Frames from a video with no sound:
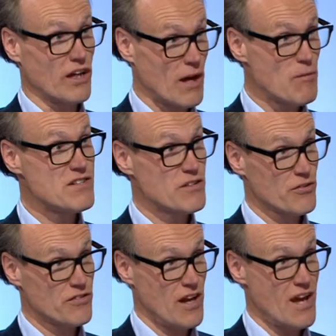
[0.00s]
Can we still
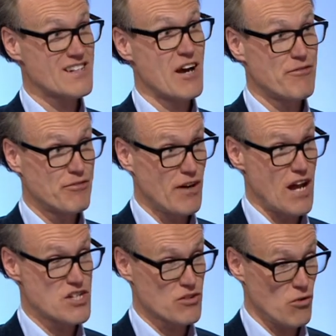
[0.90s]
see it
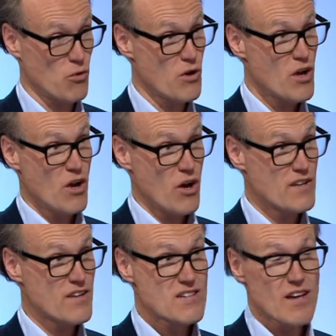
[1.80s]
afresh? Or
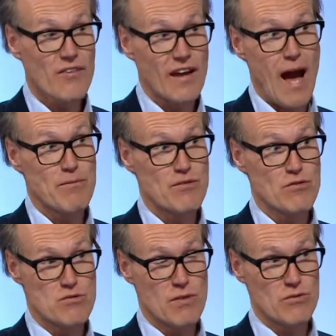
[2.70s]
is there something happens
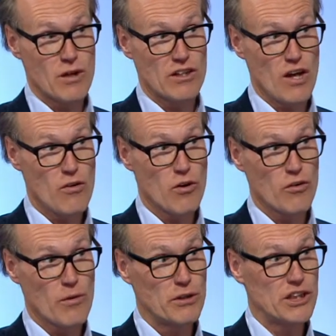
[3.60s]
which means we can no
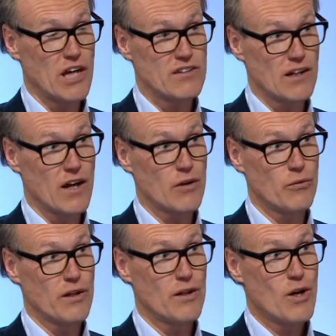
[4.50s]
longer appreciate it like
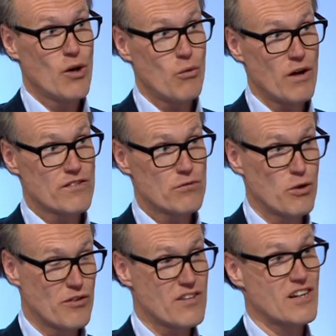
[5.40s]
we once
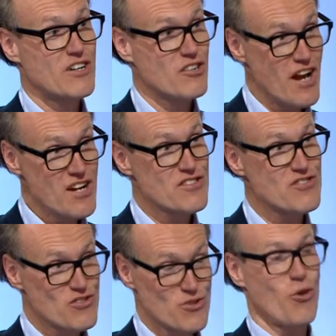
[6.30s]
would? There's a great
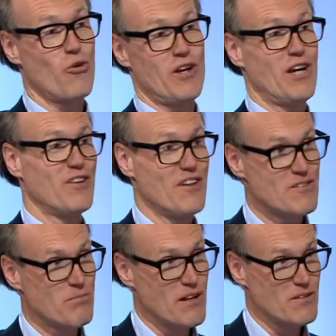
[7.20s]
story in
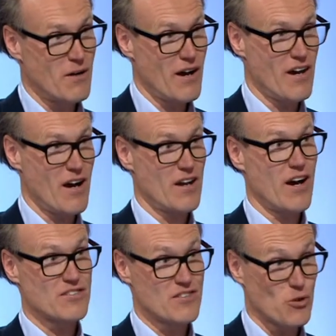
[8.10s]
this piece by an
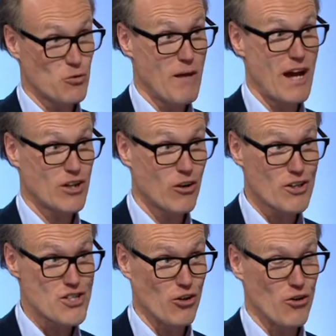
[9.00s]
artist called Matt
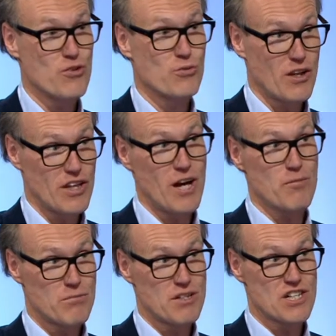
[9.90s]
Collishaw, who was one of the
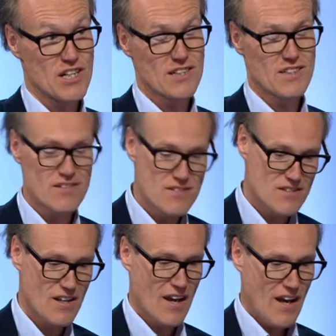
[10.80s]
young British
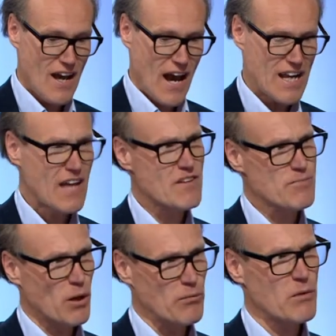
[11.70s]
artists. And he had this
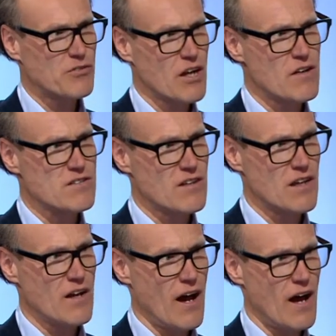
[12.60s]
problem. He wanted to go and
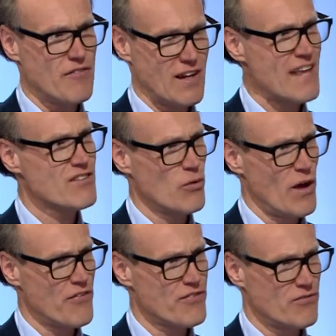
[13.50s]
see uh,
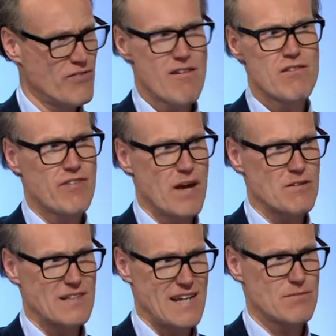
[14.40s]
Velázquez's very
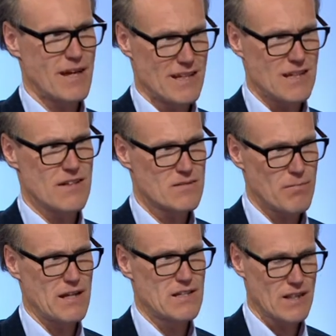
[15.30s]
famous Las Meninas
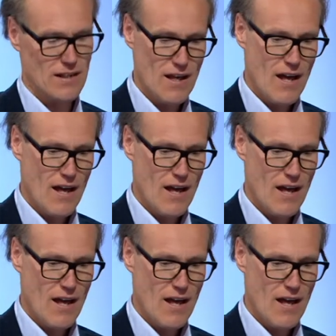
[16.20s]
painting.